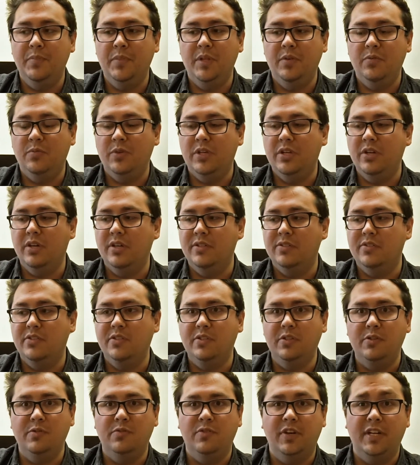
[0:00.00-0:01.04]
in regards
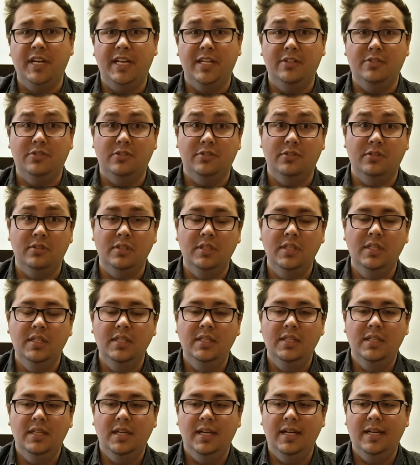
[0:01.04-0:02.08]
to financial
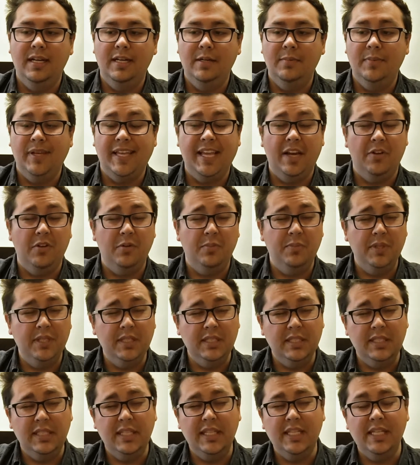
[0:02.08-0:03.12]

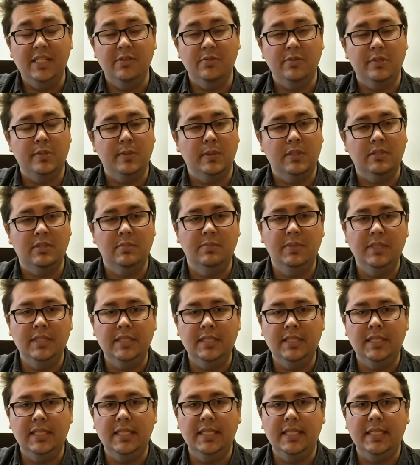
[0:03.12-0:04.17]
accountability and
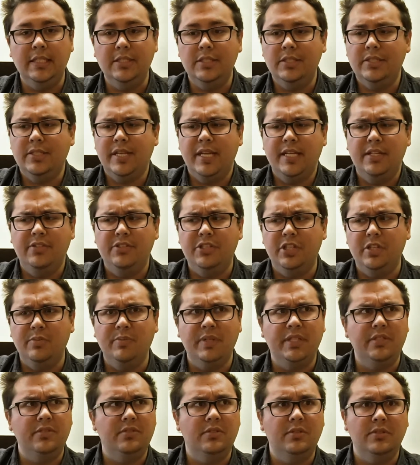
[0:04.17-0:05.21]
responsibility, and just kind of share
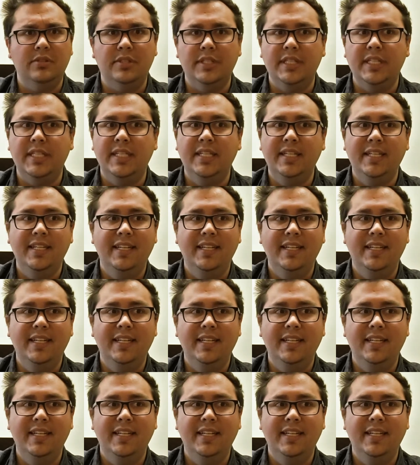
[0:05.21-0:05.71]
my story